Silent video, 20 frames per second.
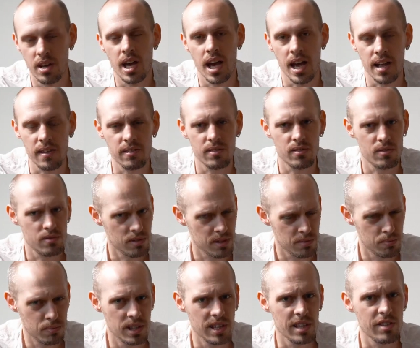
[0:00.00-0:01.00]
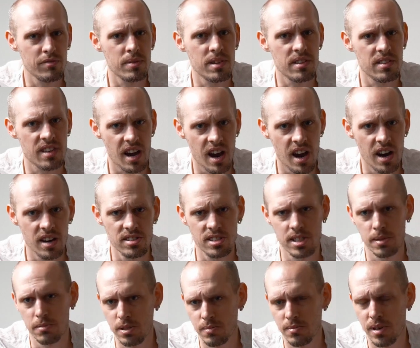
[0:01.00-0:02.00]
And believe me, there are
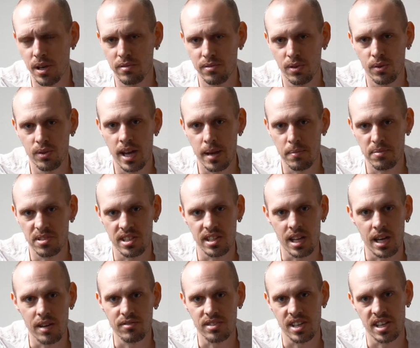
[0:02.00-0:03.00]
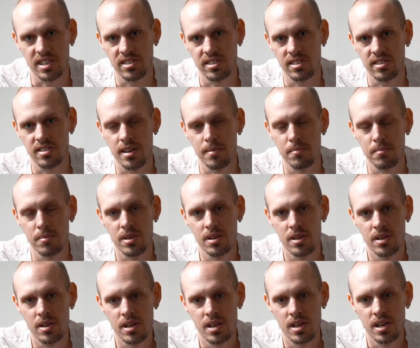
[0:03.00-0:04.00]
some smartphone apps, and I've tested them,
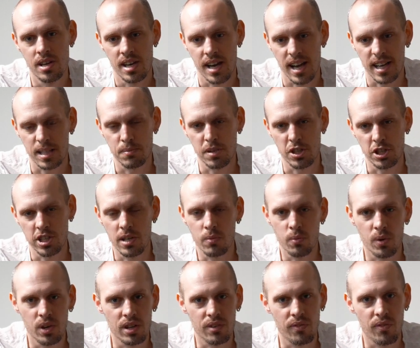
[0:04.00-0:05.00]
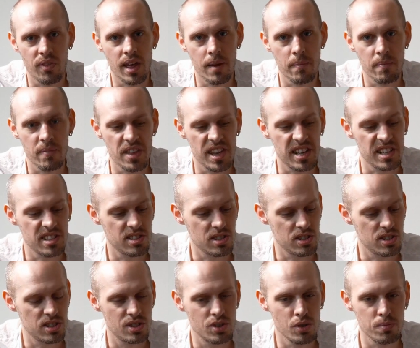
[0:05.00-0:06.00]
especially one of them that is
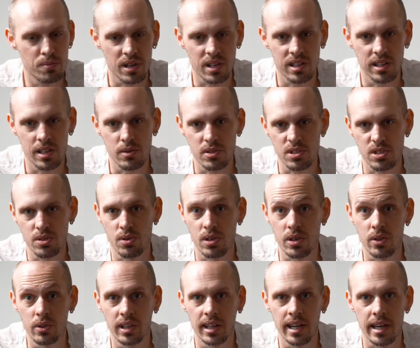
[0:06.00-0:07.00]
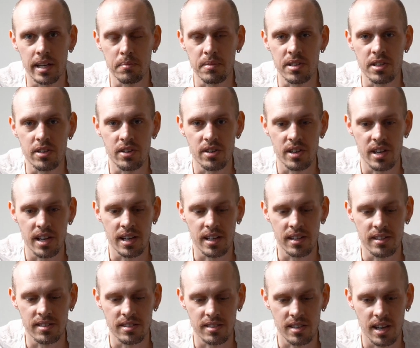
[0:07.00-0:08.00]
super close to a good light meter,
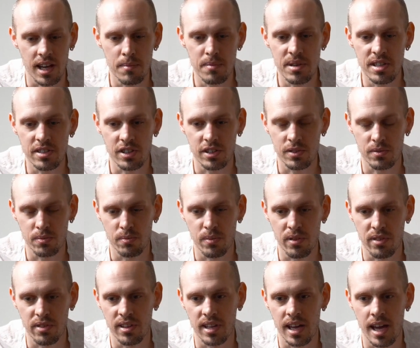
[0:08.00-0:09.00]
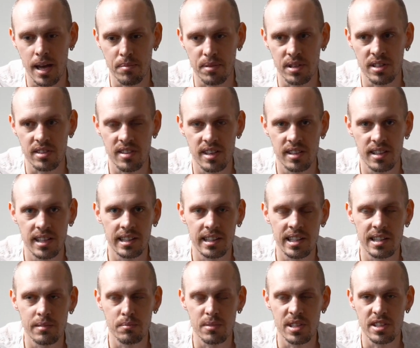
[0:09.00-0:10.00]
and I metered with the app and then I
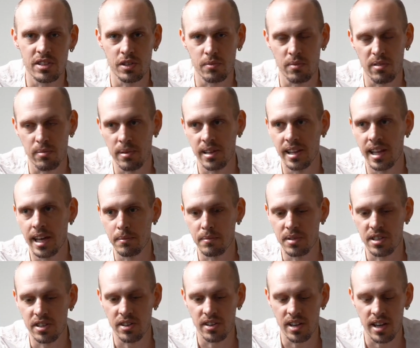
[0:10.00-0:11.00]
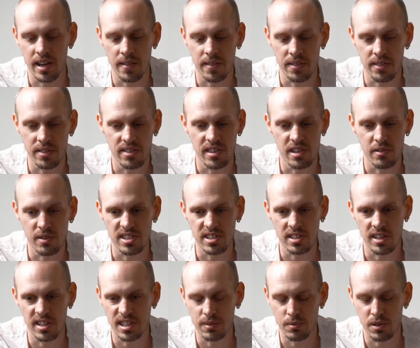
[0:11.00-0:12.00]
metered with my light meter, and the
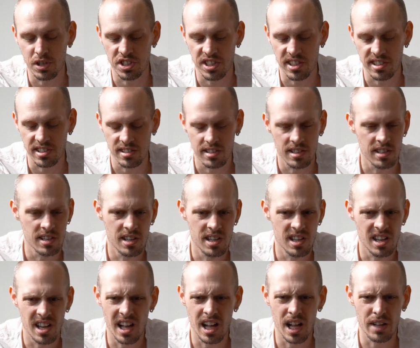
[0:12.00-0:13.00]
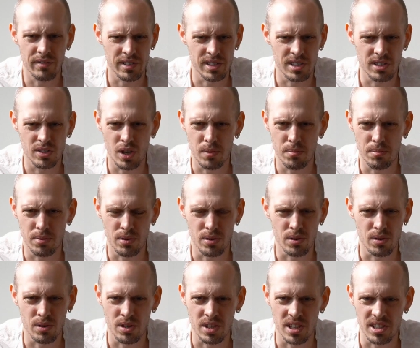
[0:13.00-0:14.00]
results were just half a stop
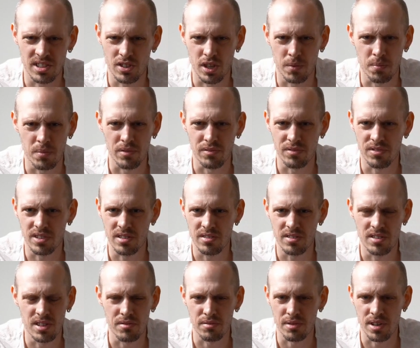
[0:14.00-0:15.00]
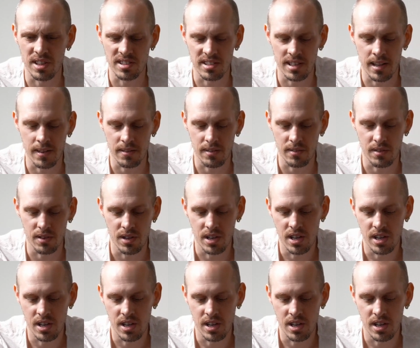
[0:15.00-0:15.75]
or a stop of difference, and